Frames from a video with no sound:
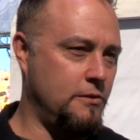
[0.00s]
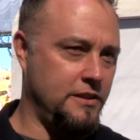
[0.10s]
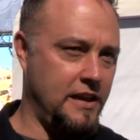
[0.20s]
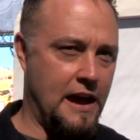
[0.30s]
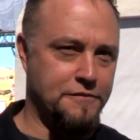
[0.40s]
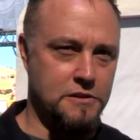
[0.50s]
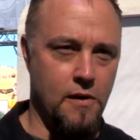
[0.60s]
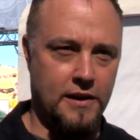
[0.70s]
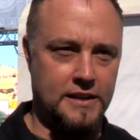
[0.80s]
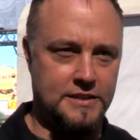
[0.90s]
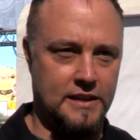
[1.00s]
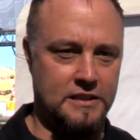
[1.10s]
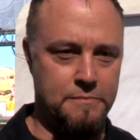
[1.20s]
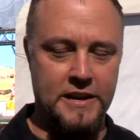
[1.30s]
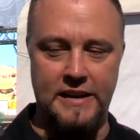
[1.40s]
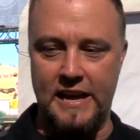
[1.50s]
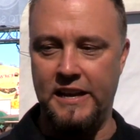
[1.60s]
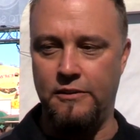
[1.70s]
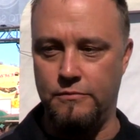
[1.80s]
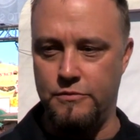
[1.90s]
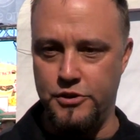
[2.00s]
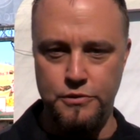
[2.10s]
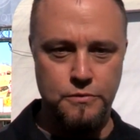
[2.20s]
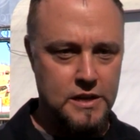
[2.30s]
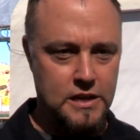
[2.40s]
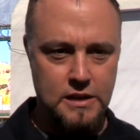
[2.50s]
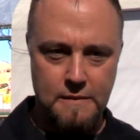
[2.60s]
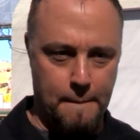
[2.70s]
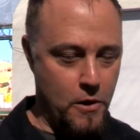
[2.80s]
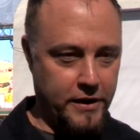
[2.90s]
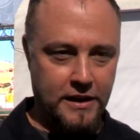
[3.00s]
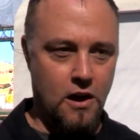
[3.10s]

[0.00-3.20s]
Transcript: in the aftermarket, the minute any new pony